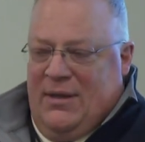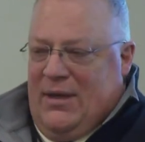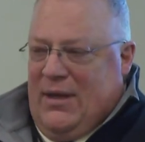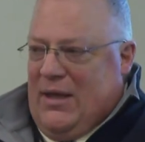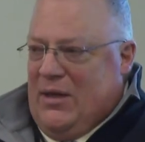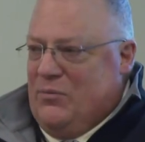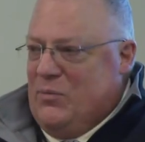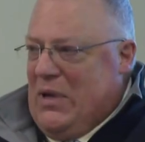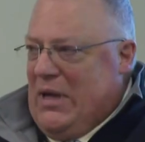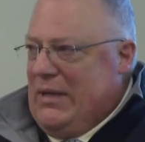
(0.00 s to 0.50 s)

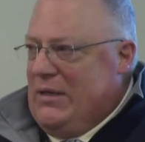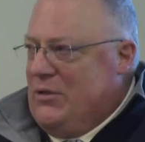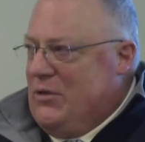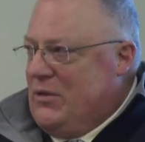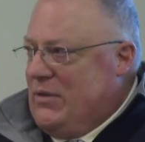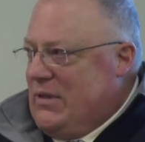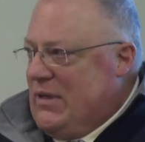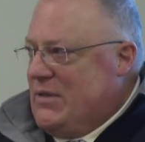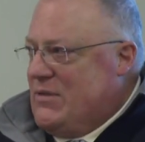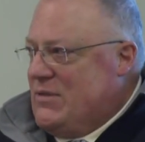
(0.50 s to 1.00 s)
And my
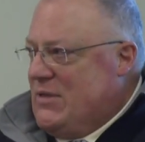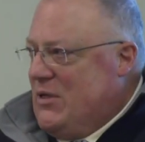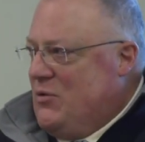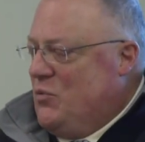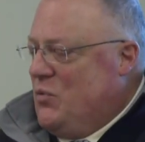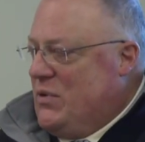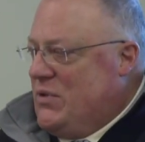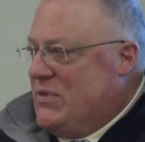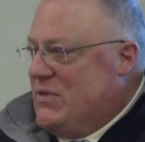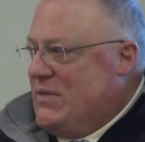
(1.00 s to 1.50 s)
goodness, it
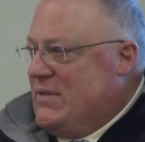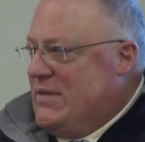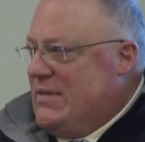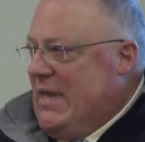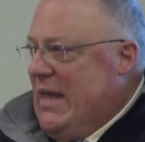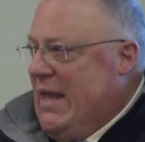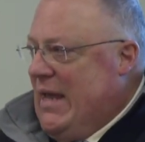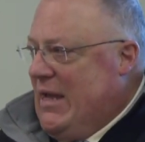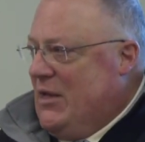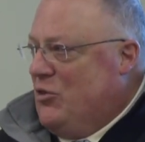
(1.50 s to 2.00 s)
was
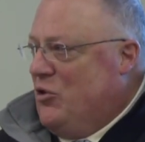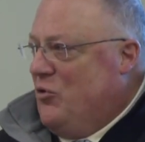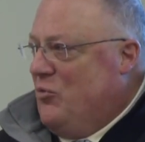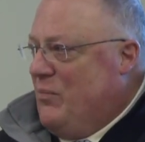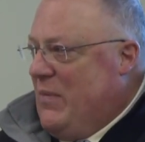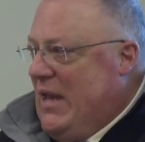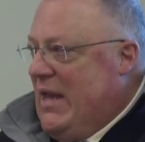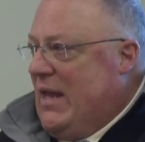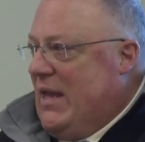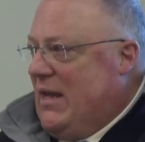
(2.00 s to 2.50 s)
tailor
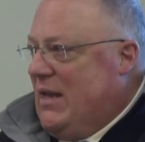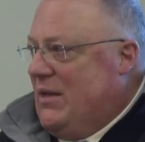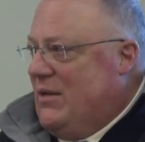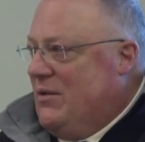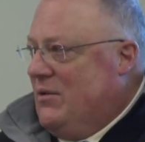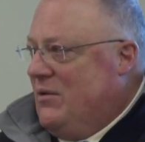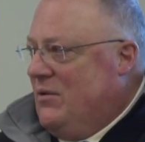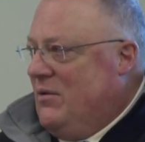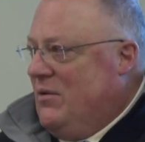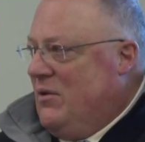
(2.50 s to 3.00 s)
made
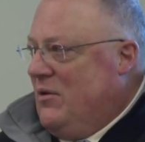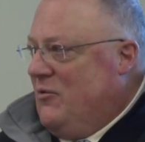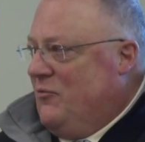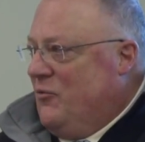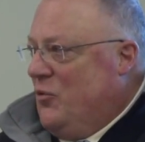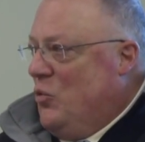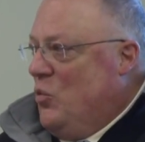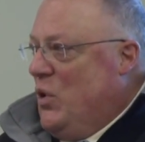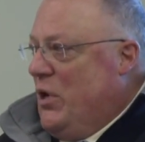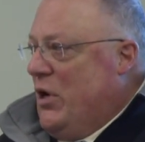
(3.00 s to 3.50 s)

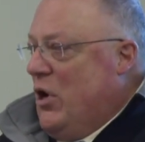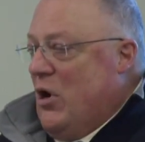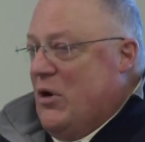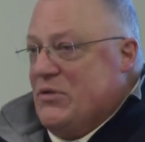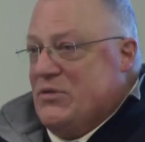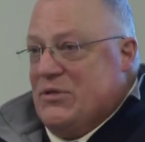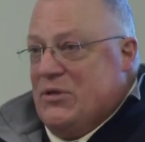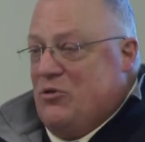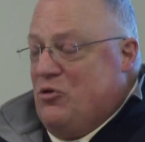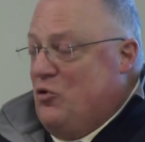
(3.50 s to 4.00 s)
for what our
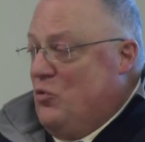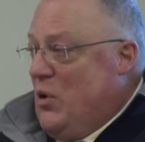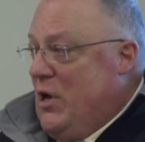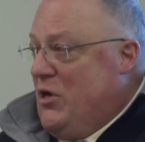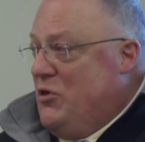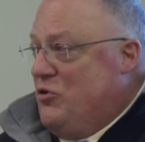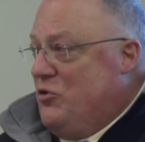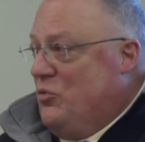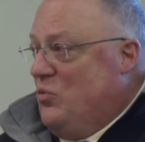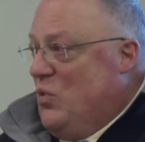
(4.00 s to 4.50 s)

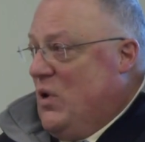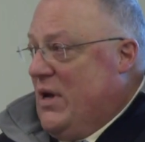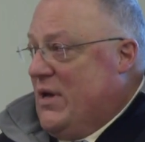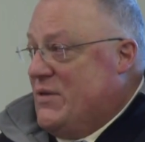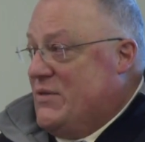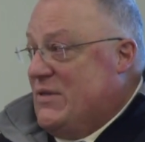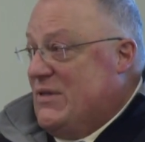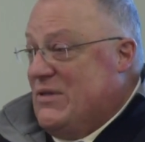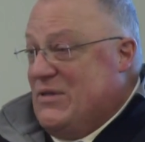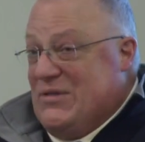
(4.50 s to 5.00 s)
situation
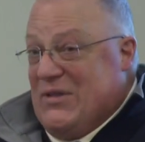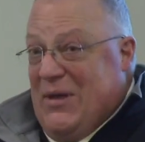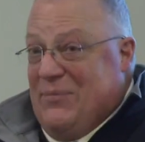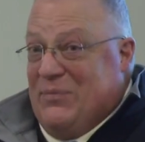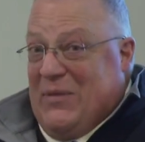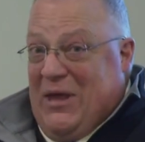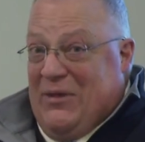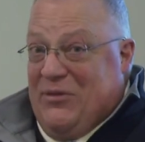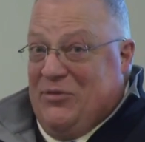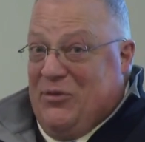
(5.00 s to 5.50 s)
was,
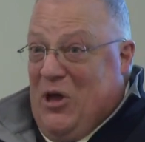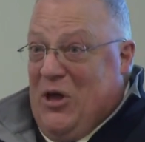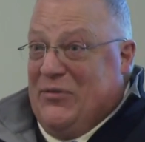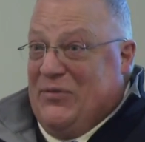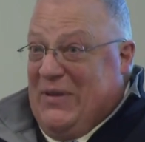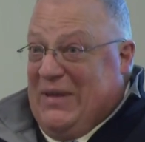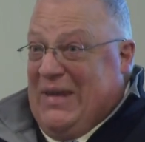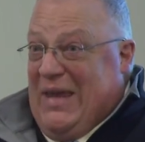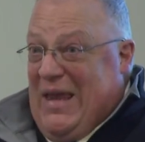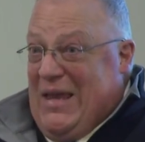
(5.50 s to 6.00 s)
except I thought
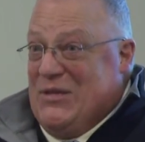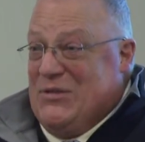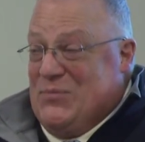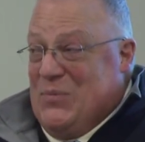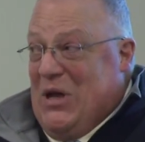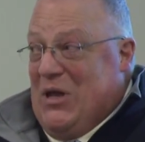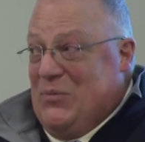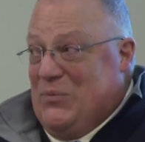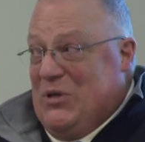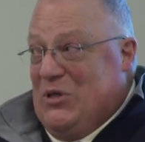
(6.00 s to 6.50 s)
the case
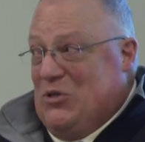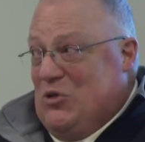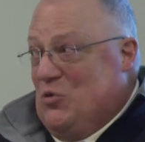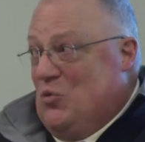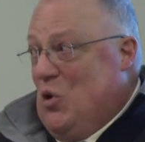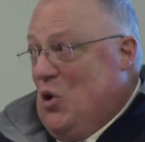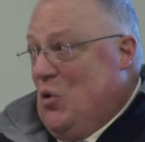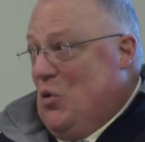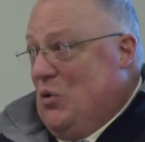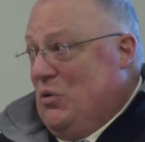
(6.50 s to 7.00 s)
might be too
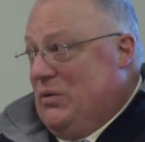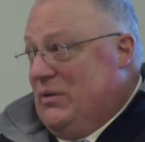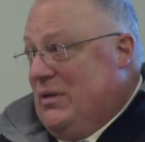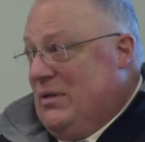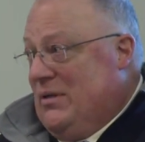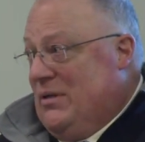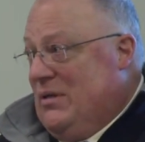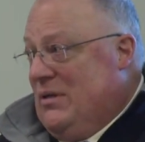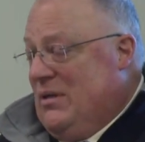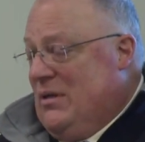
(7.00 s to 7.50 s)
old.
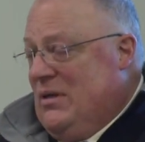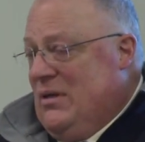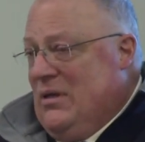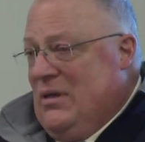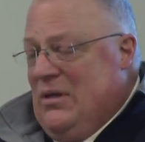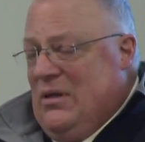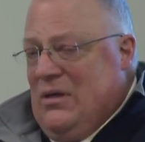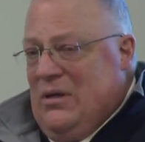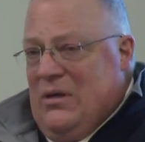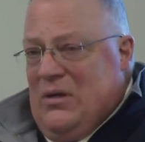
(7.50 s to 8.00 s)

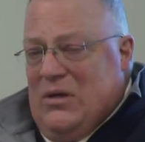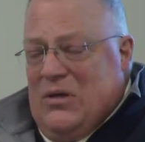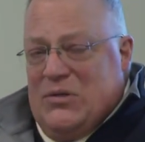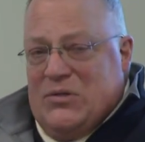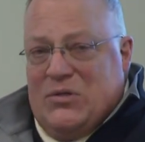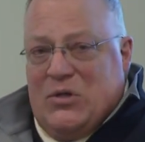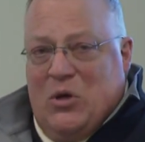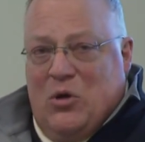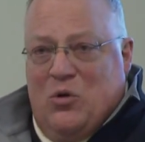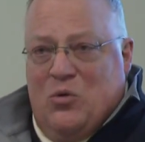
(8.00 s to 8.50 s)

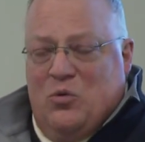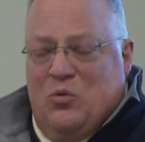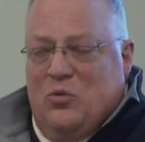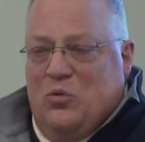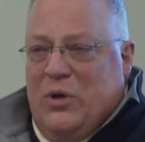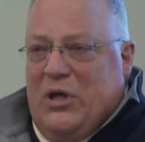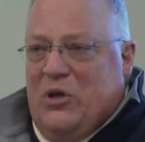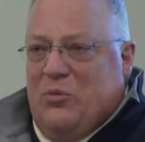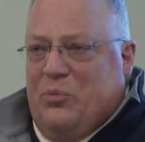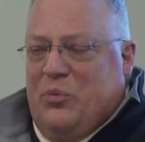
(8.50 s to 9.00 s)
So
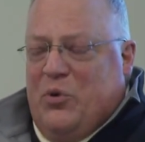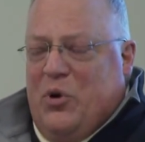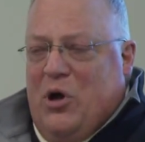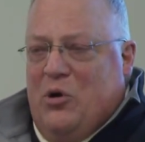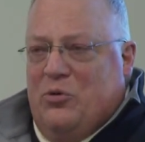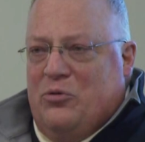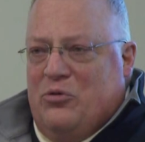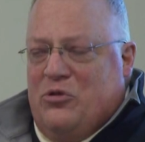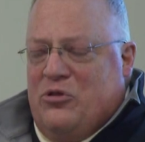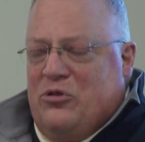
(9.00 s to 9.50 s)
we
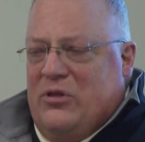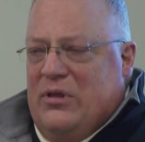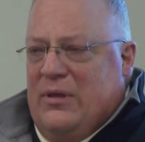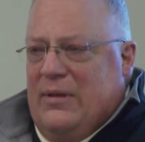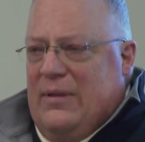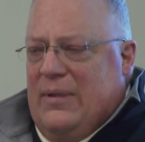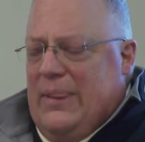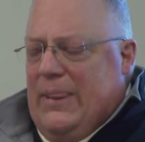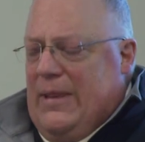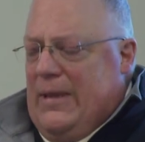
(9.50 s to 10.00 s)
approached
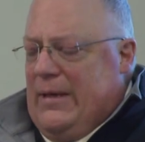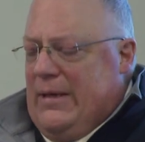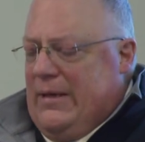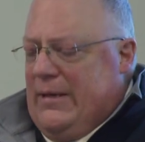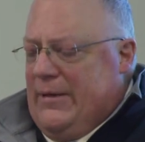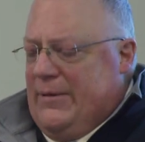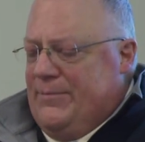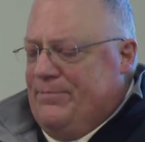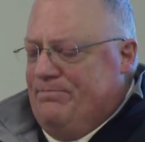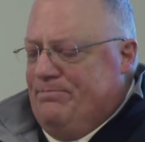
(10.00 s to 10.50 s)

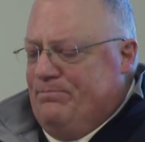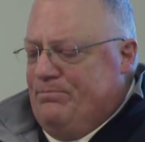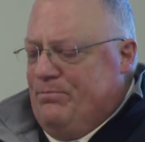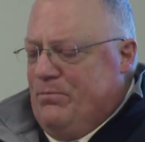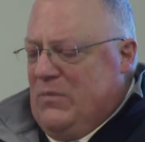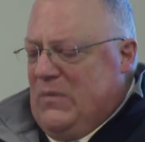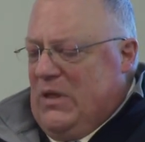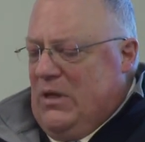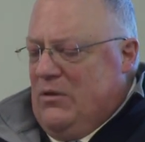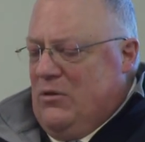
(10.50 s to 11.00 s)
um,
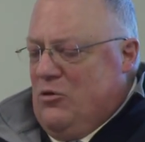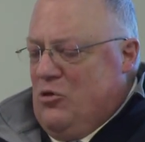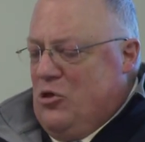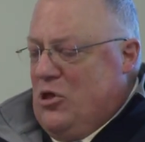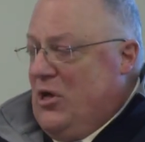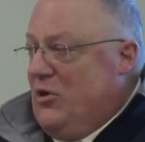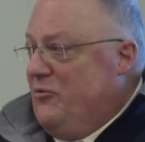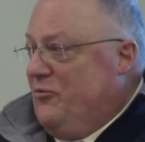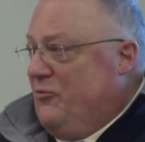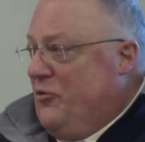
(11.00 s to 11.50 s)

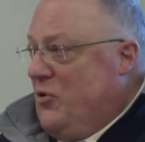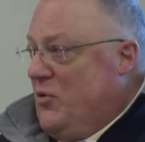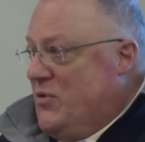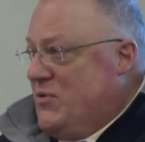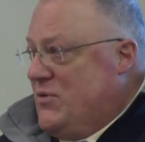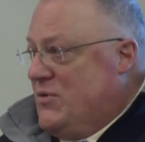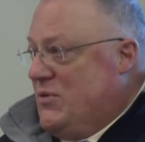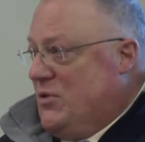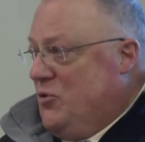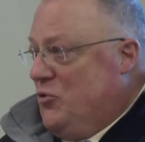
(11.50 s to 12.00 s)

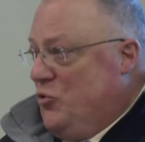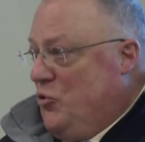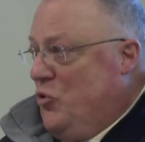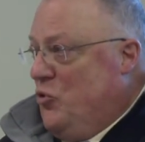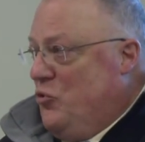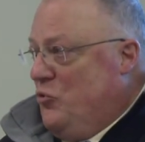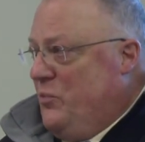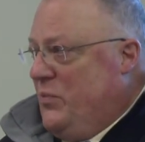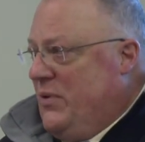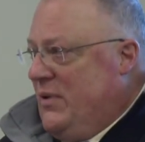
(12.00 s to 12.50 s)
Jennifer's
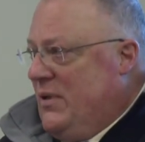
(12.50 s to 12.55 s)
group